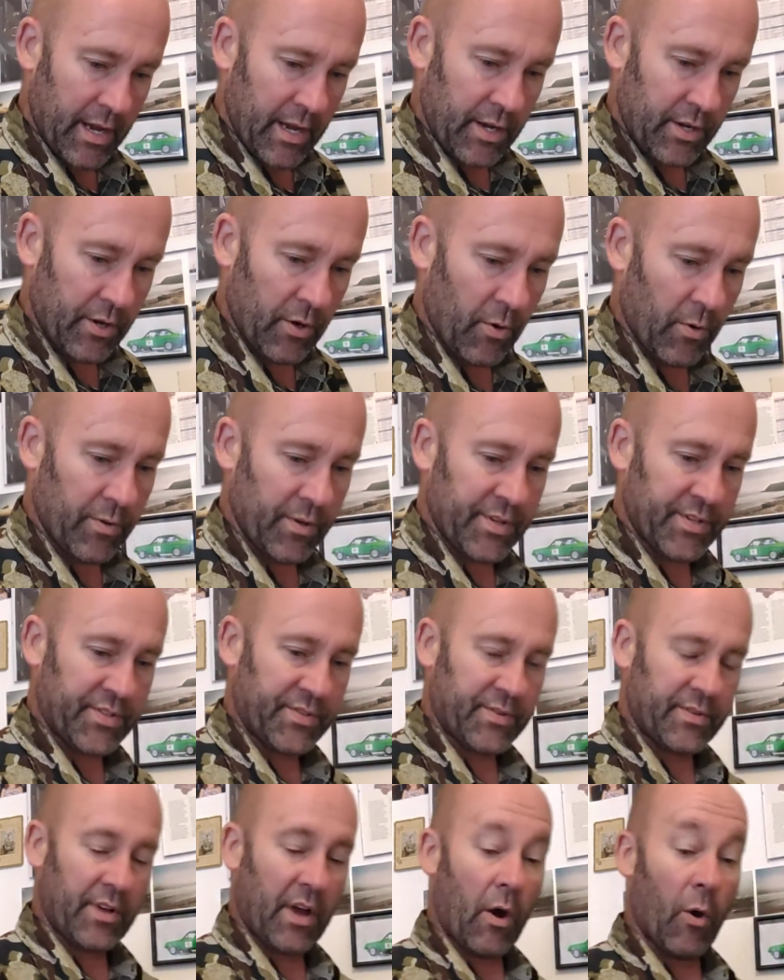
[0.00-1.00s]
No,
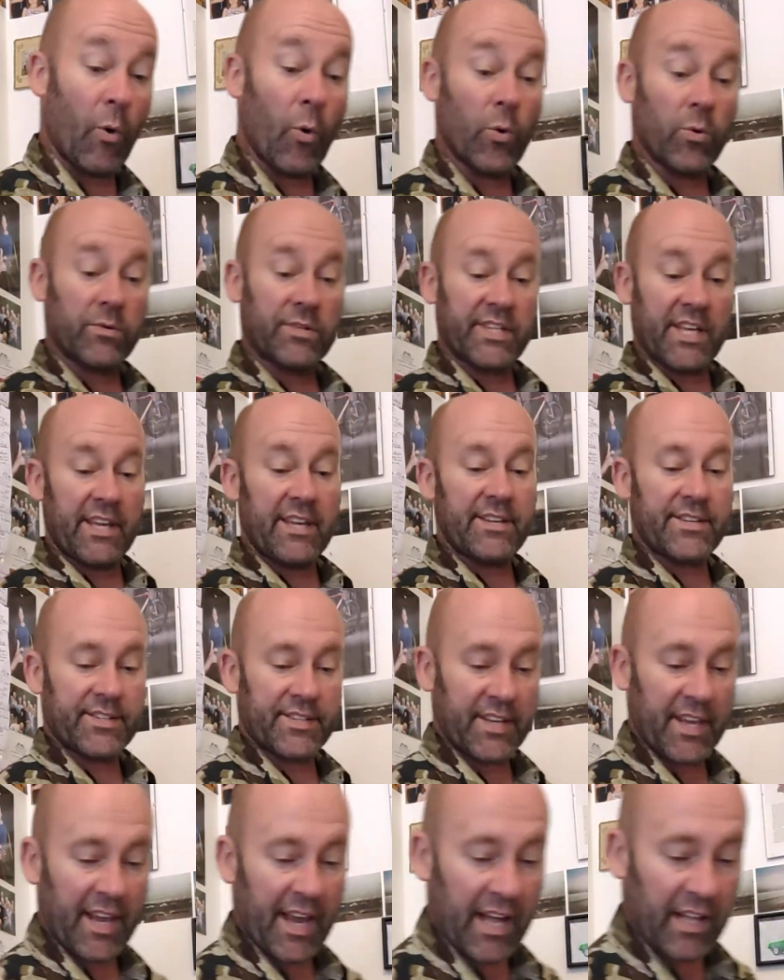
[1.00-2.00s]
there's D,
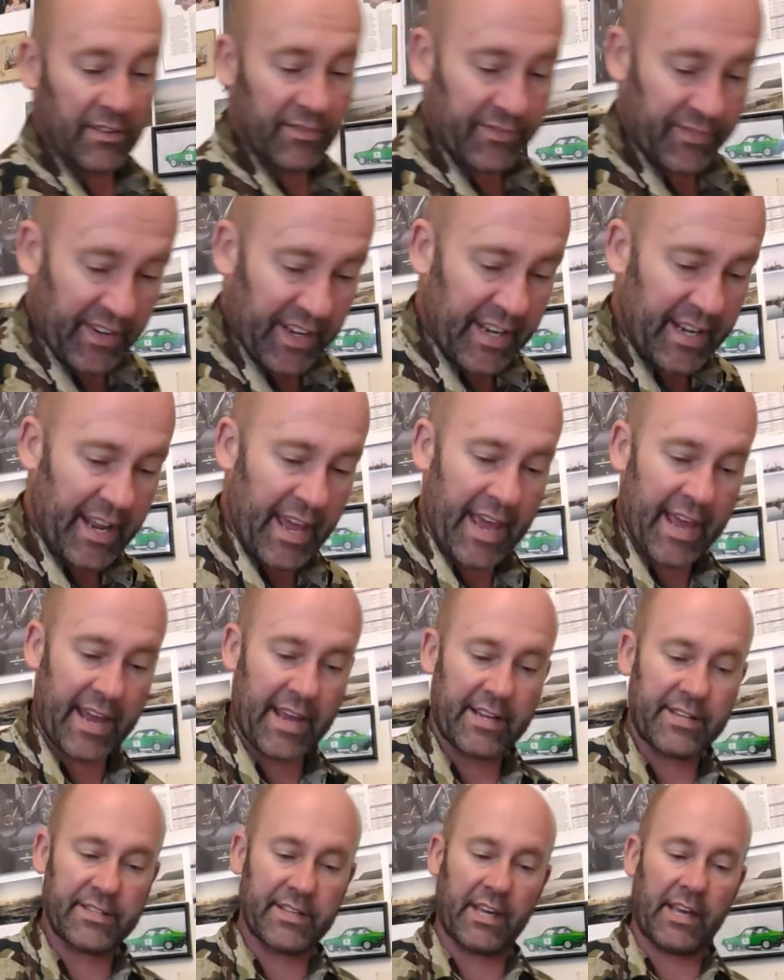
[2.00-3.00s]
C, Alfine,
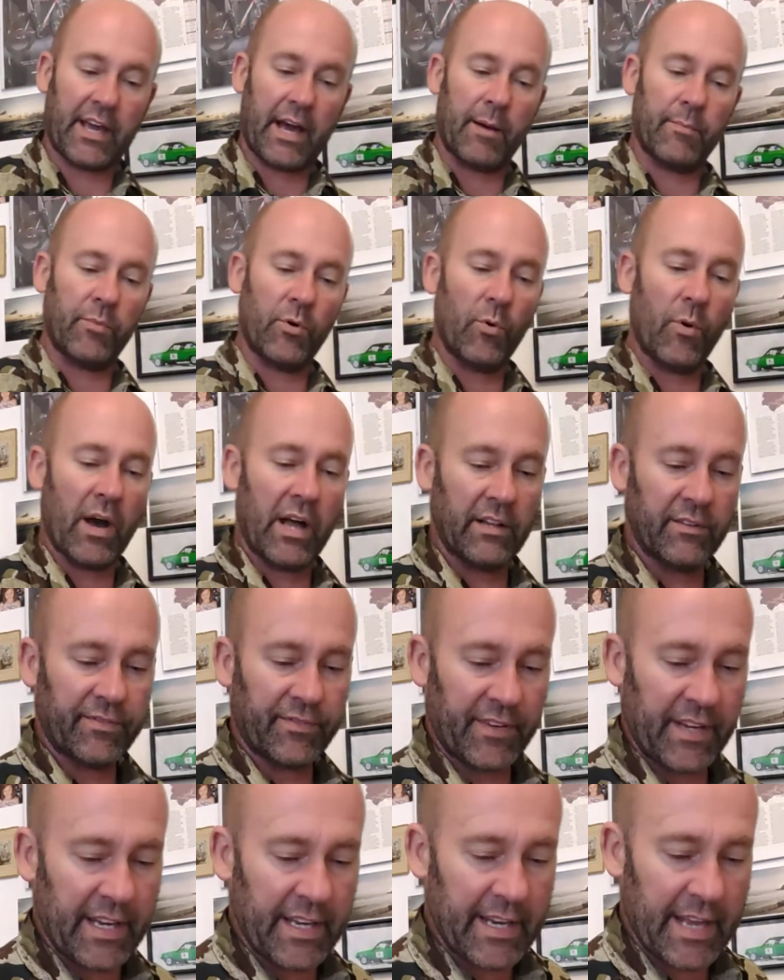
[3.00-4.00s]
da capo
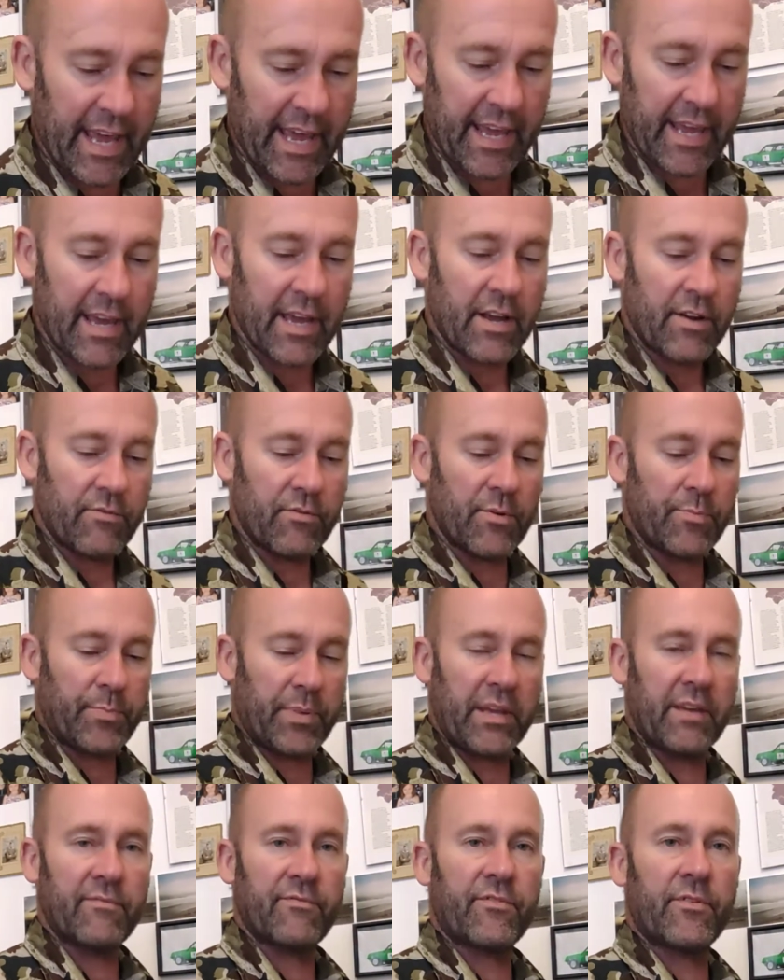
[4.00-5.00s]
Alfine.
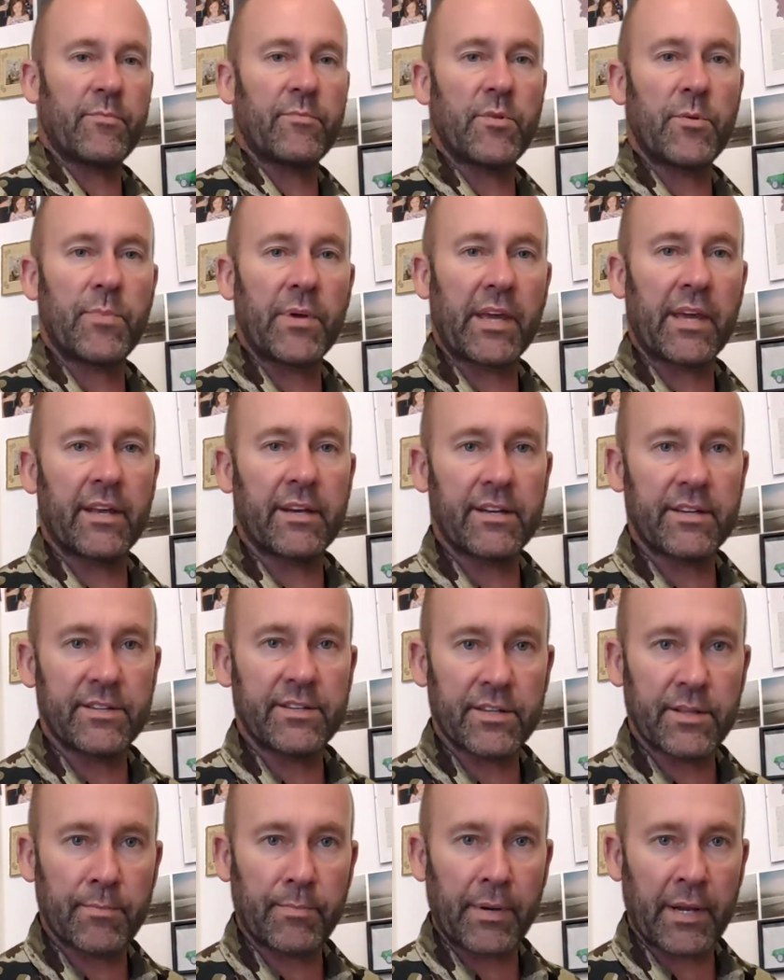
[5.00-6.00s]
Repeat from the beginning to
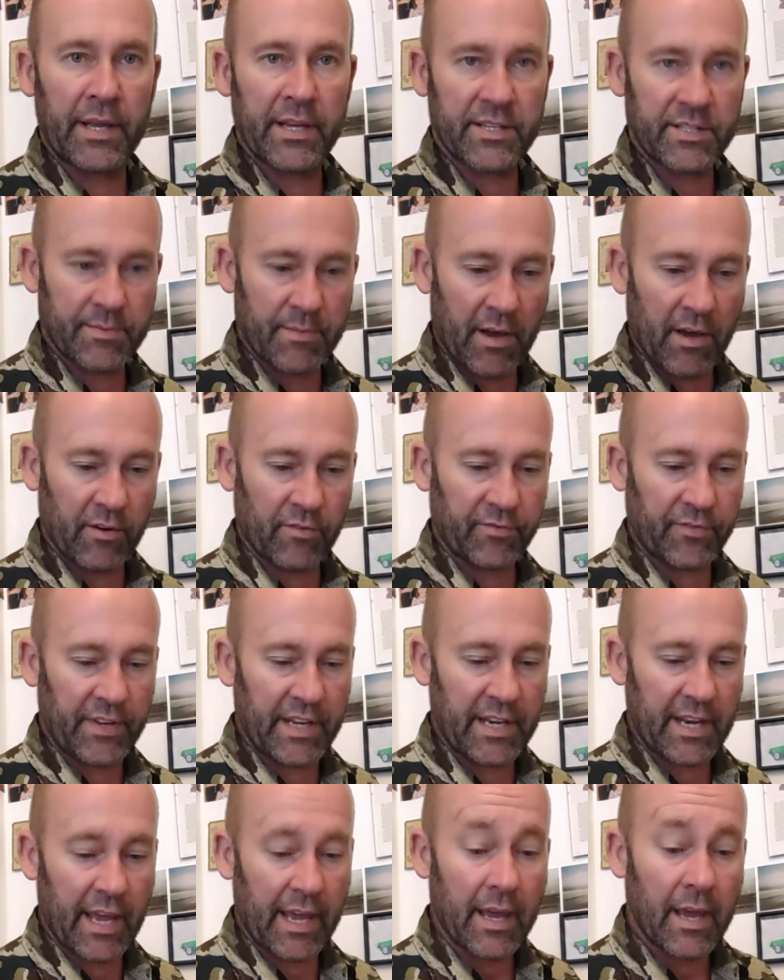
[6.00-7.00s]
the place marked
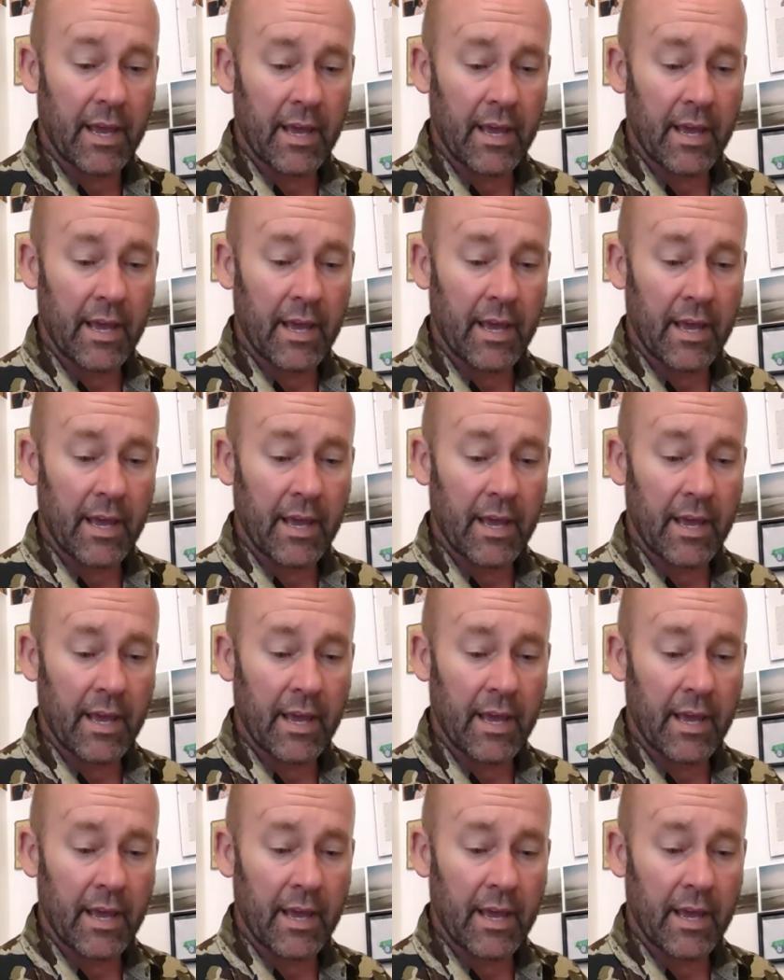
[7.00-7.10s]
fine.